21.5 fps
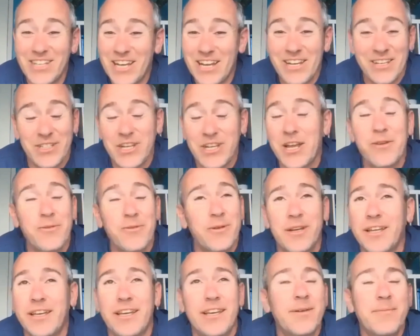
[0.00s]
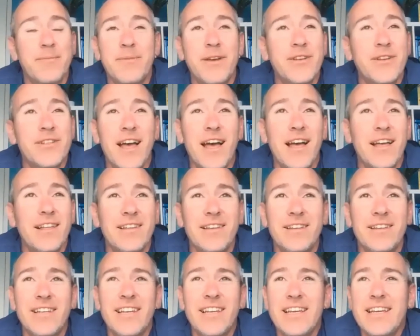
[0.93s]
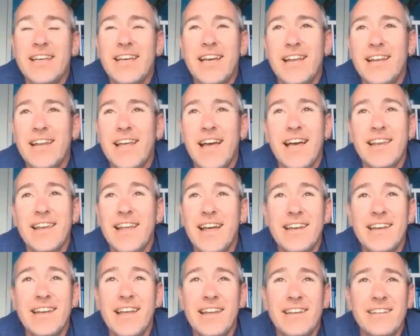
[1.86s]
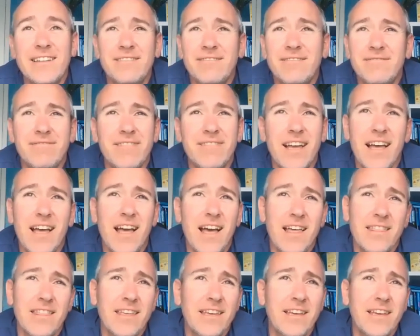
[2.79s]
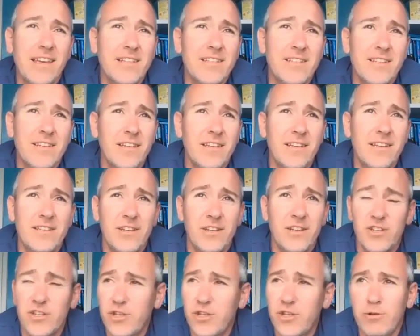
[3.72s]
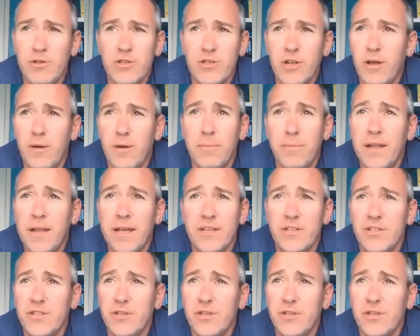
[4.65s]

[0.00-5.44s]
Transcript: Gen- genuinely, because I, and, and, and I think it's, a, it's an excuse a lot of players